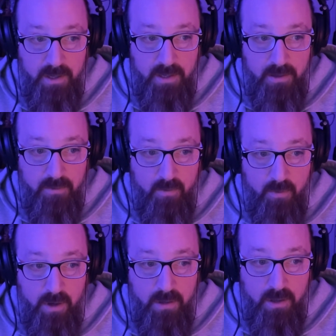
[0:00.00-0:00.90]
uh,
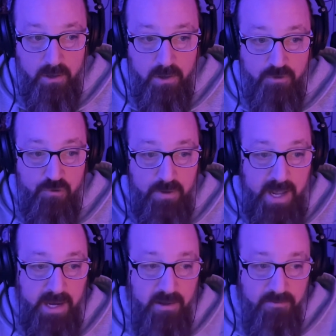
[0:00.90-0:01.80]
or a good
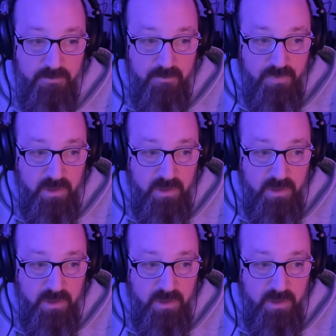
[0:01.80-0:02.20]
creative